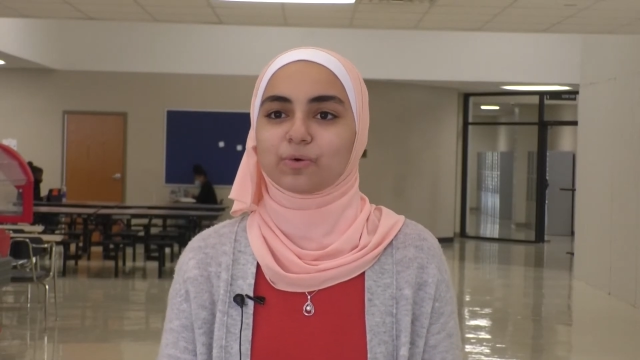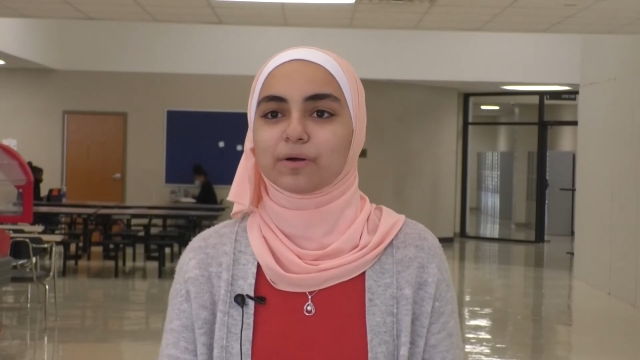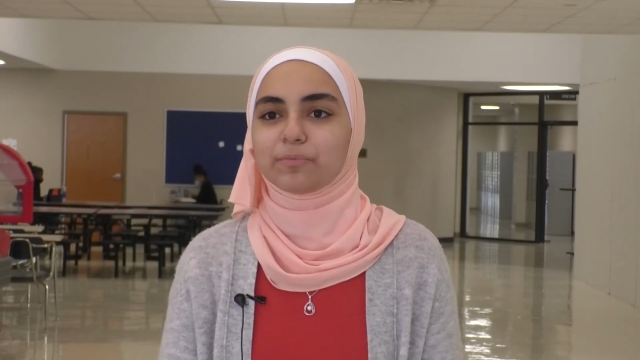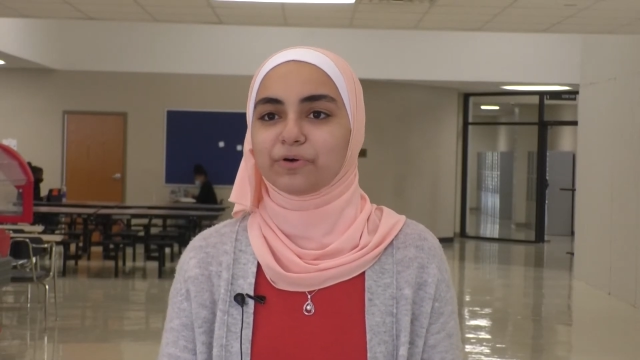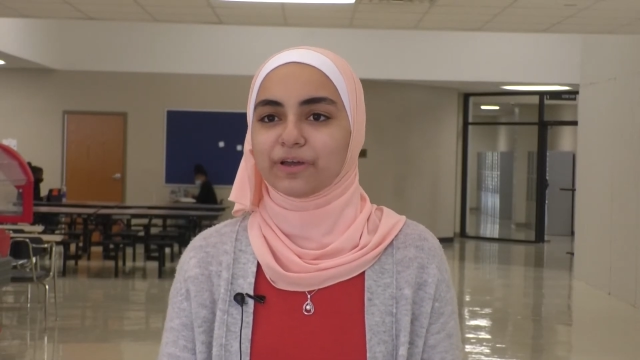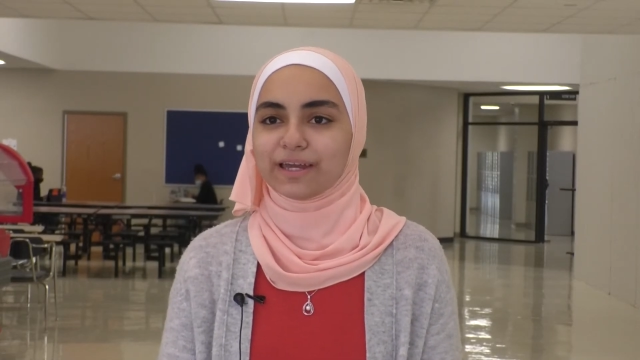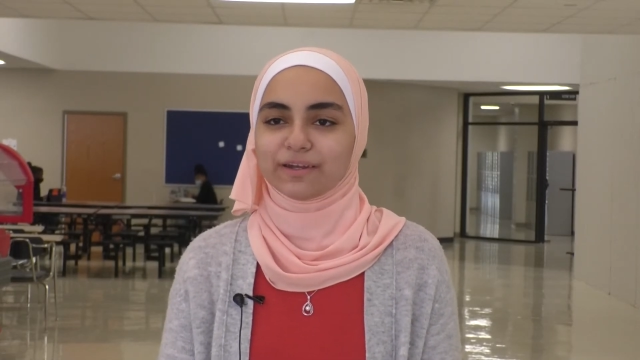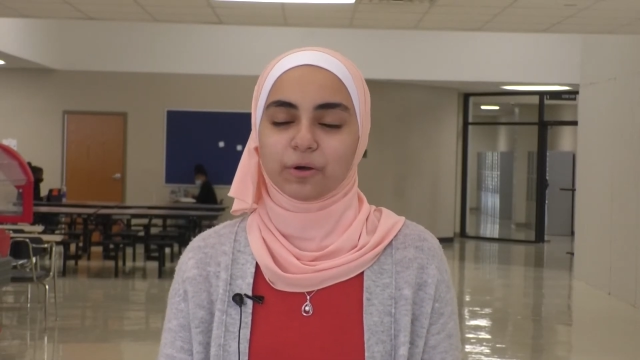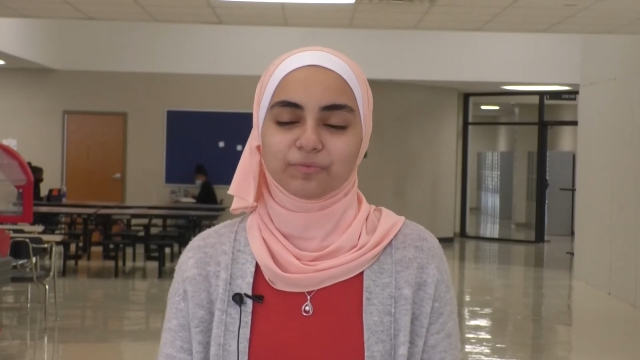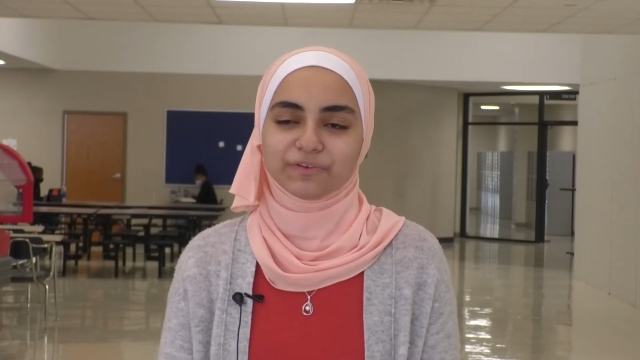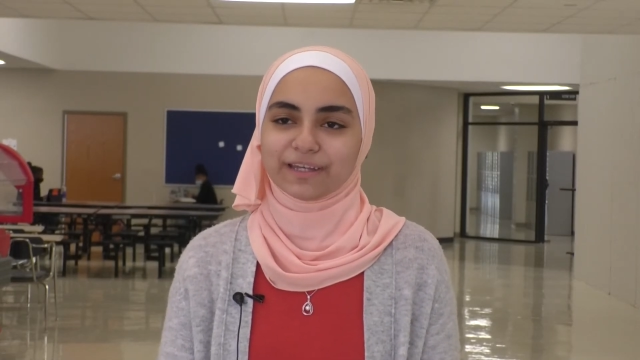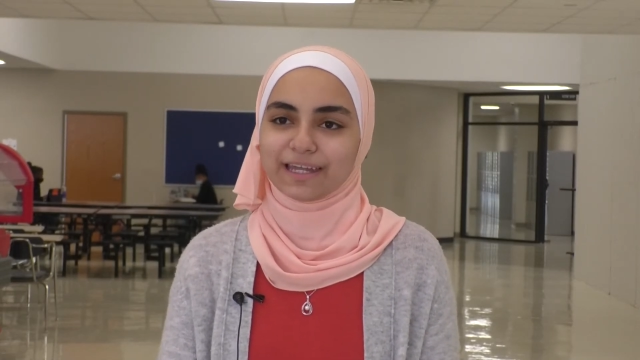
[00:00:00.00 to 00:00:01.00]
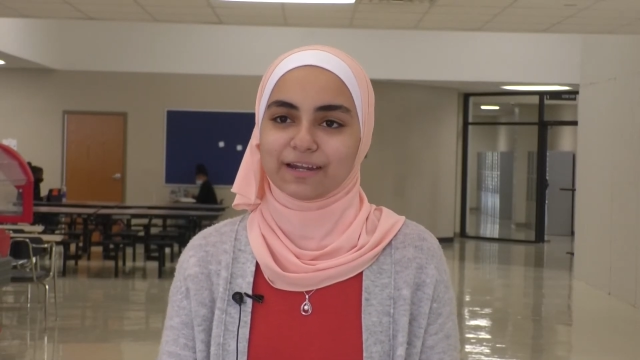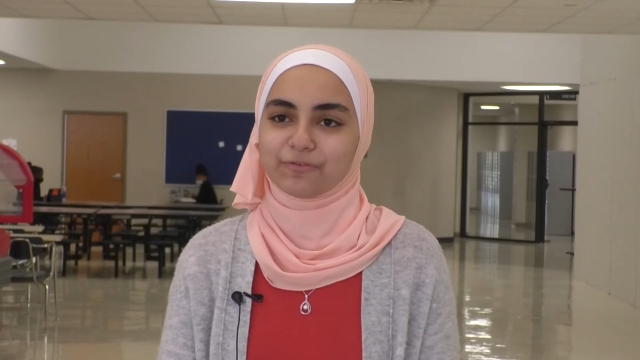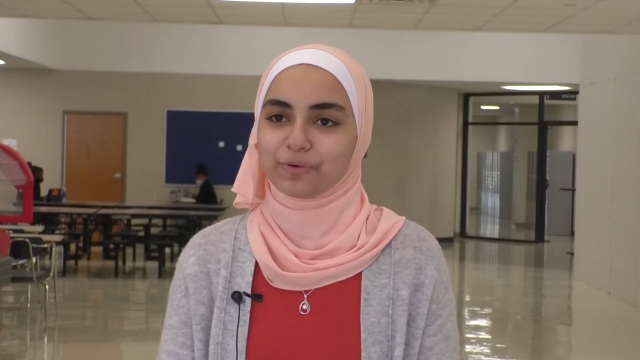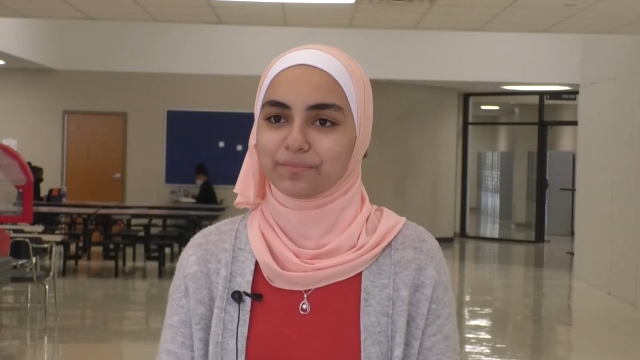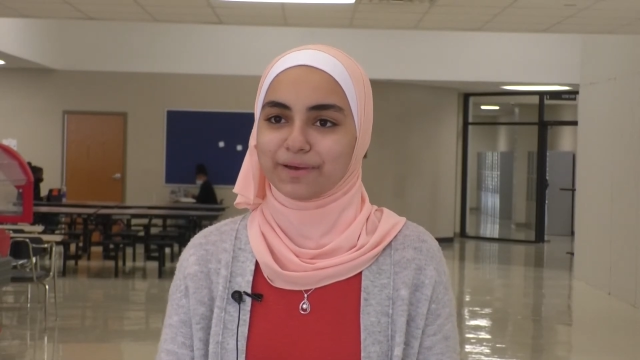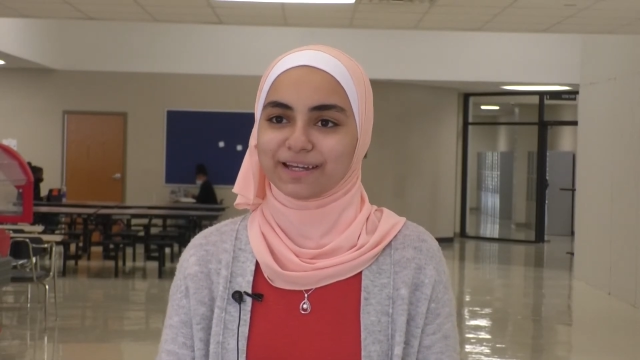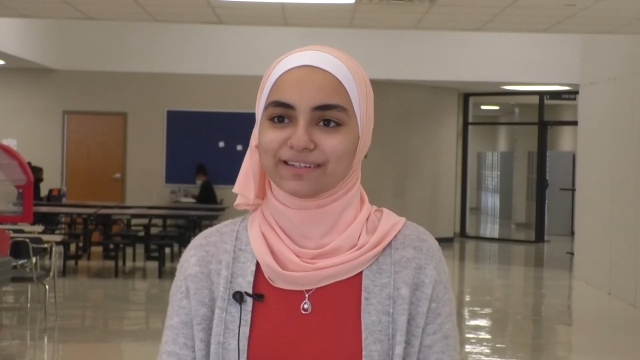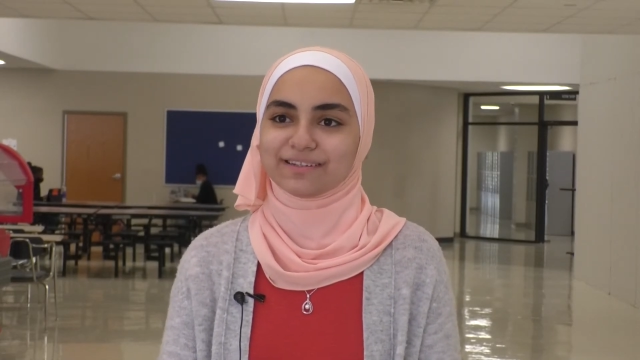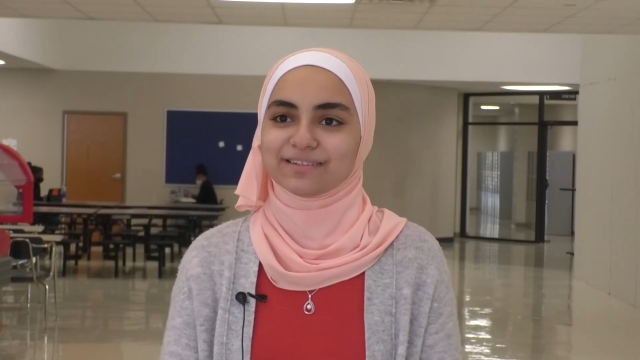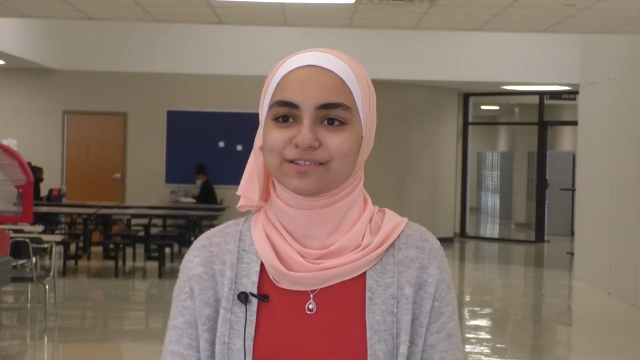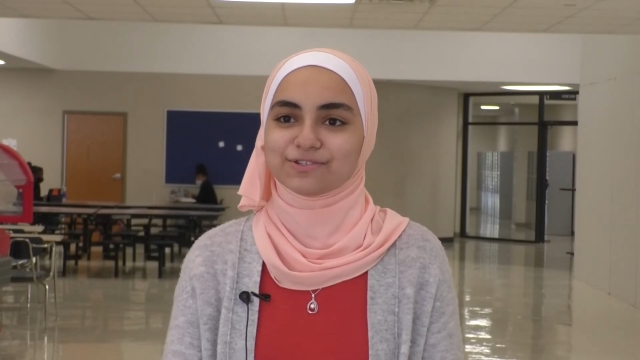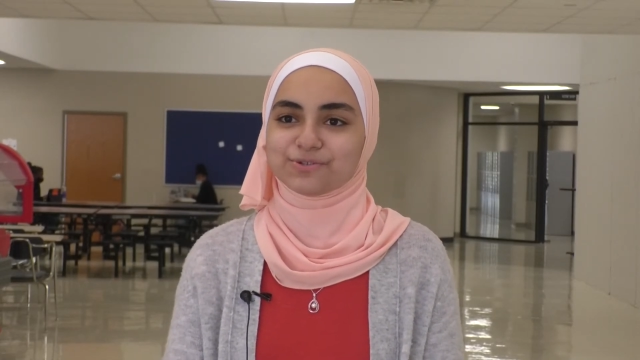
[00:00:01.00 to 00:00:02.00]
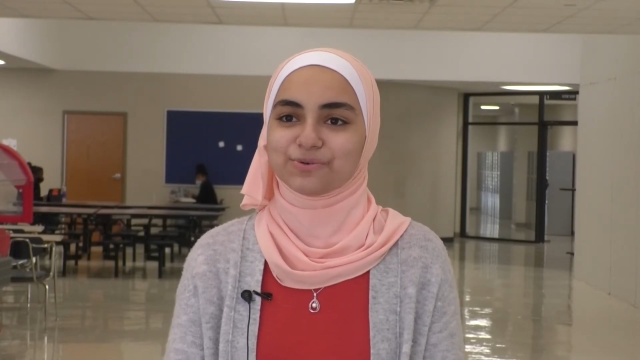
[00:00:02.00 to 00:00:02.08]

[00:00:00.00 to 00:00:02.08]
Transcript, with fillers: to normal and hopefully get everyone back to